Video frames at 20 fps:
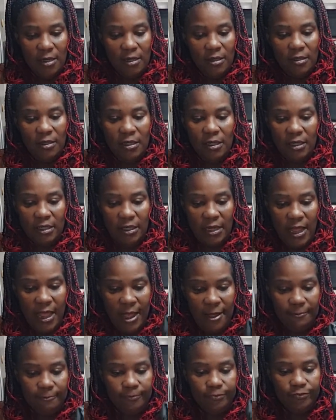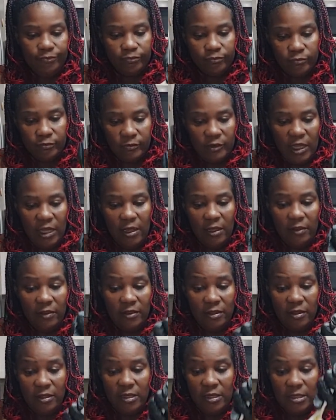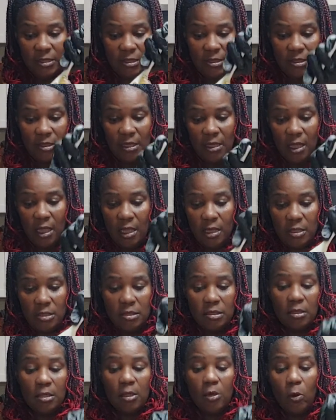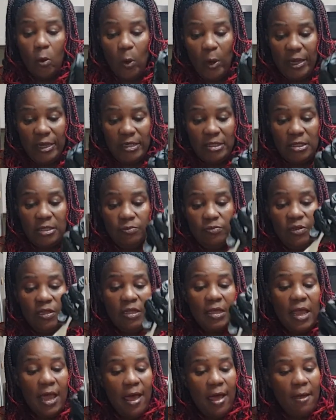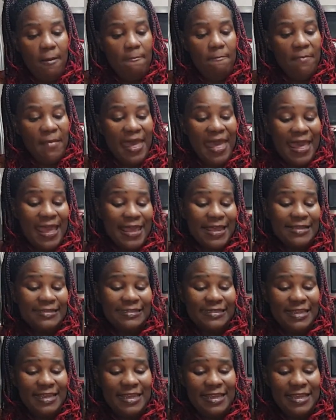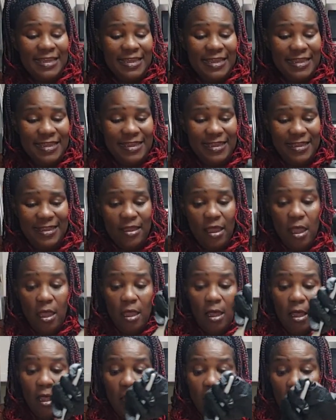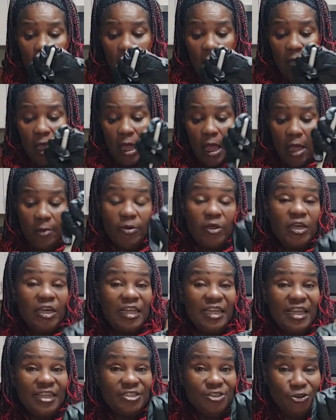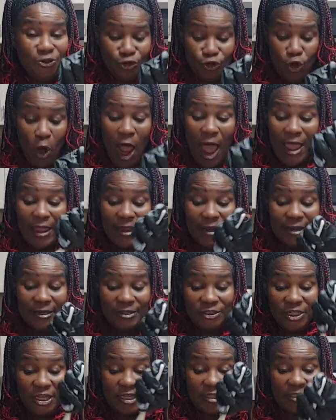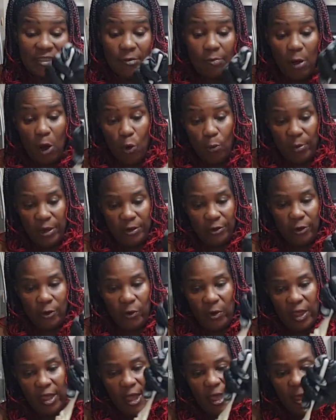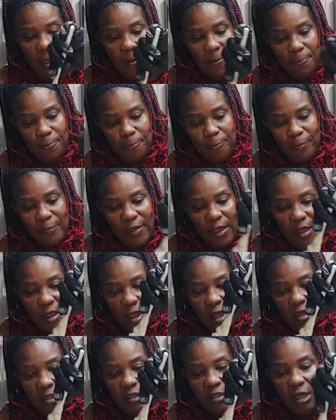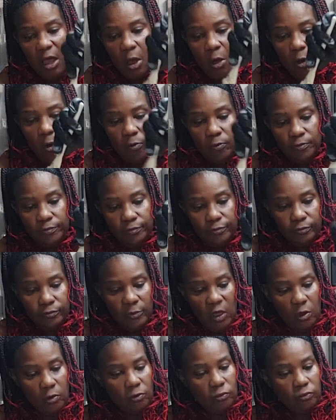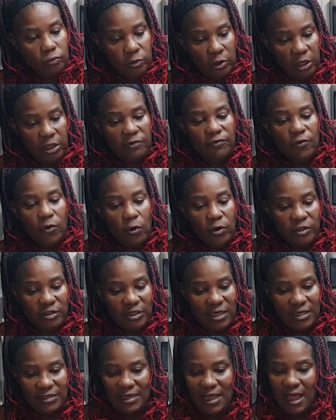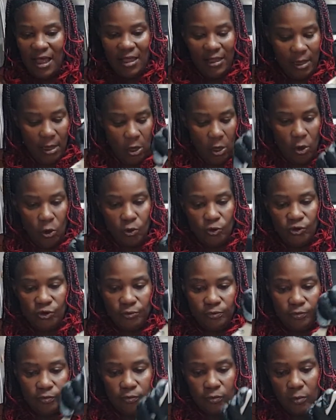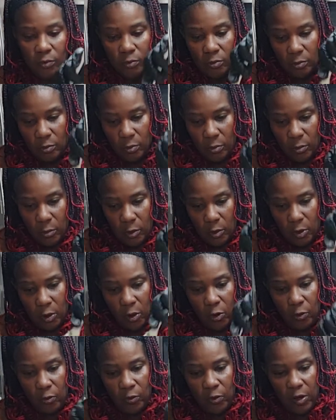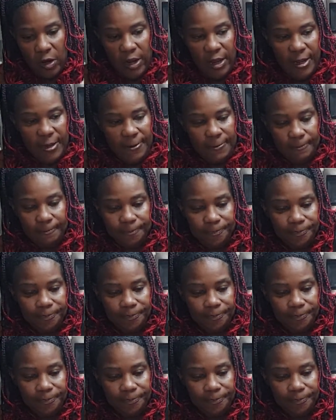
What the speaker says: Look at that. Now this is going to be amazing. I'm gonna let you try it in just a moment, okay? So, oh, and of course that's how it goes. All right.